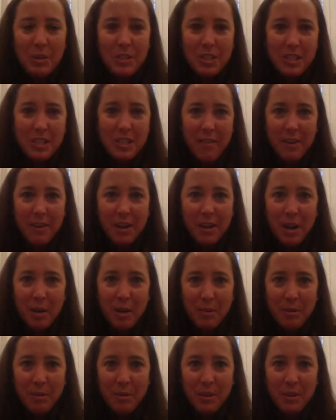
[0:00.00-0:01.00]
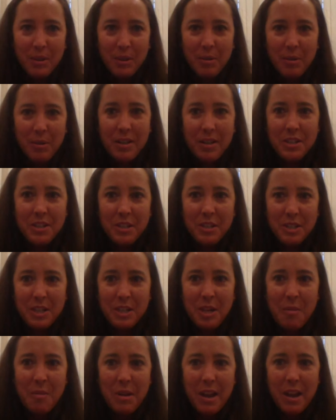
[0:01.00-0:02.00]
We did have a couple of other
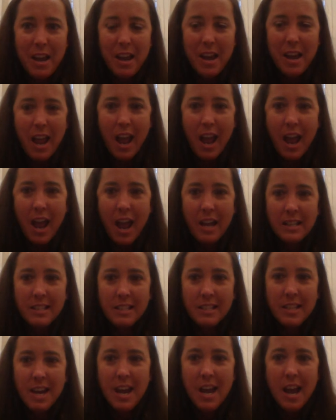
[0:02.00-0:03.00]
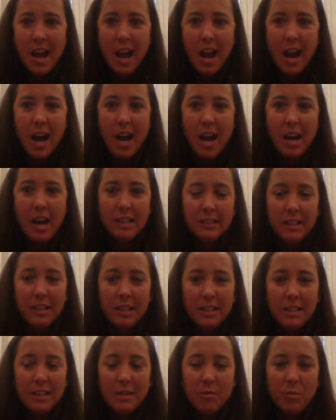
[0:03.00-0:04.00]
questions come in, and
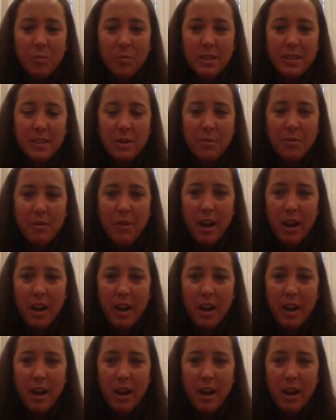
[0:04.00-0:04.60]
let's see, we've